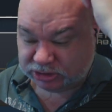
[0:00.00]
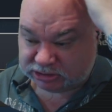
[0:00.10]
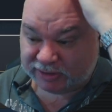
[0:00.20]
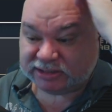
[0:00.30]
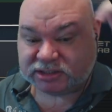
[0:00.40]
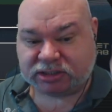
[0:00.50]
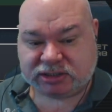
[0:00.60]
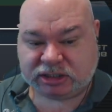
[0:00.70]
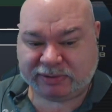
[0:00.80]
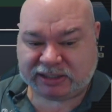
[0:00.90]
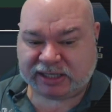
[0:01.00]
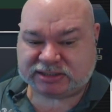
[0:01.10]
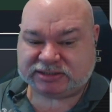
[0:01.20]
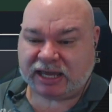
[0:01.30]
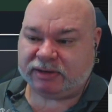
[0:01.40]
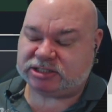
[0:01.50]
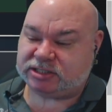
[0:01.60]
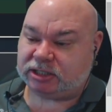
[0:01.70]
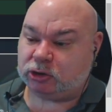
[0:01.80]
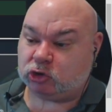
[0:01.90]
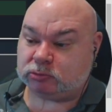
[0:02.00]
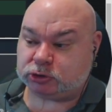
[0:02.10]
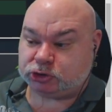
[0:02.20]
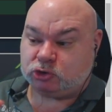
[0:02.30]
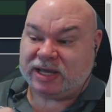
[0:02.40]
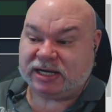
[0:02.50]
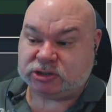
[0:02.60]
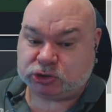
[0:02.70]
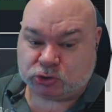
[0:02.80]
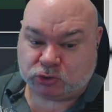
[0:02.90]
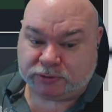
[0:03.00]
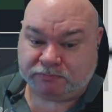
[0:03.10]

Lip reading: so it does a little bit less damage than a normal two-handed sword.